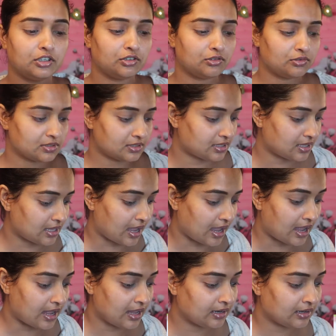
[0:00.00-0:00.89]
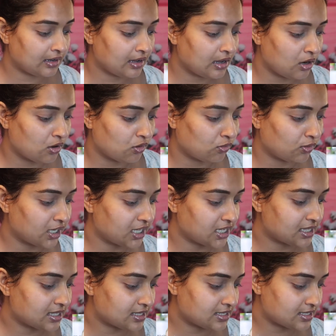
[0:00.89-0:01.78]
to use that
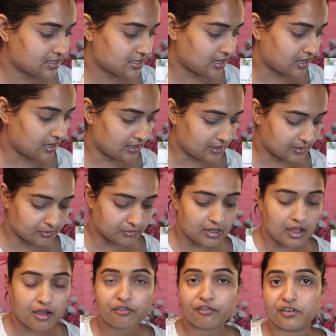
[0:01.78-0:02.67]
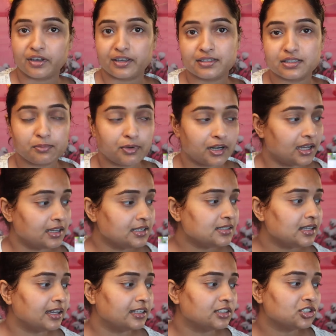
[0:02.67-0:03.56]
with some Fix
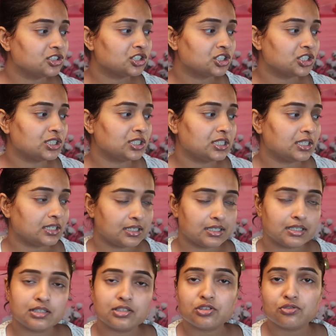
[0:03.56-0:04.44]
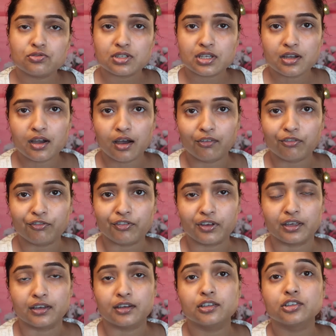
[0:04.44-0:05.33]
Plus, and she is using her
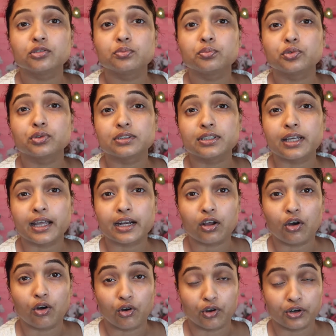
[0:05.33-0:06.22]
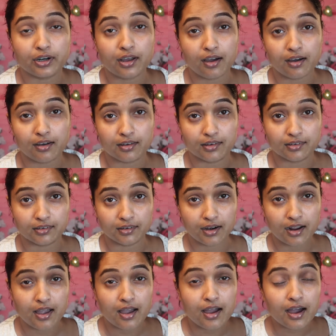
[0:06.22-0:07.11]
finger to put that on her
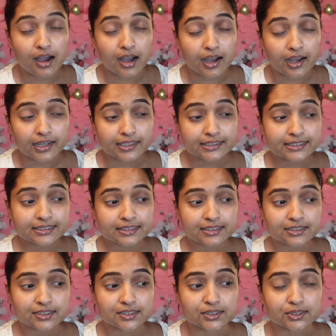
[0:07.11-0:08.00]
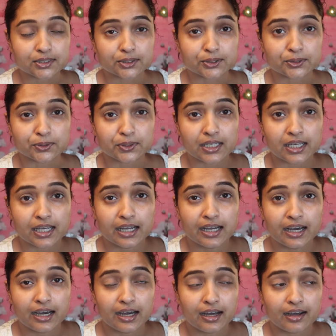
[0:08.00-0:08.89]
eyes. So
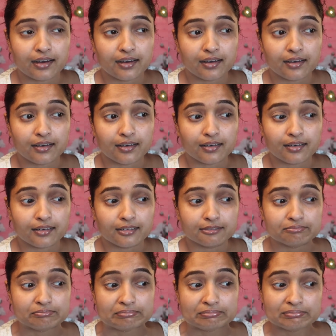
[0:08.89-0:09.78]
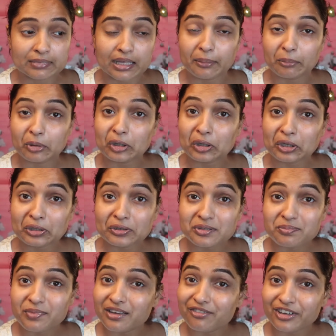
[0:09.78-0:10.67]
I'm gonna
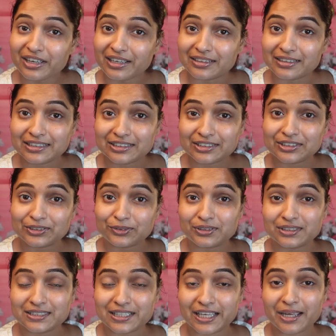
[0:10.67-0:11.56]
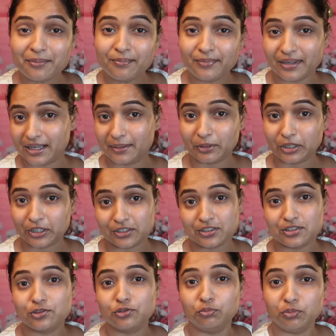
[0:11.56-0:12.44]
use my finger to do the same. I'm
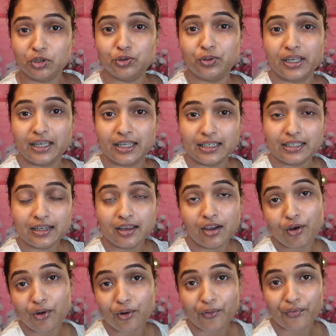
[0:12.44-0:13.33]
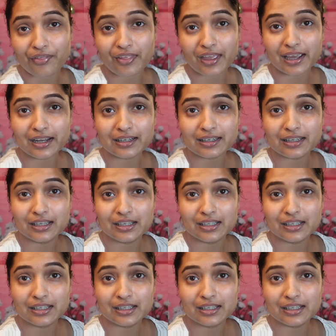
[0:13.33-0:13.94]
gonna zoom you in on that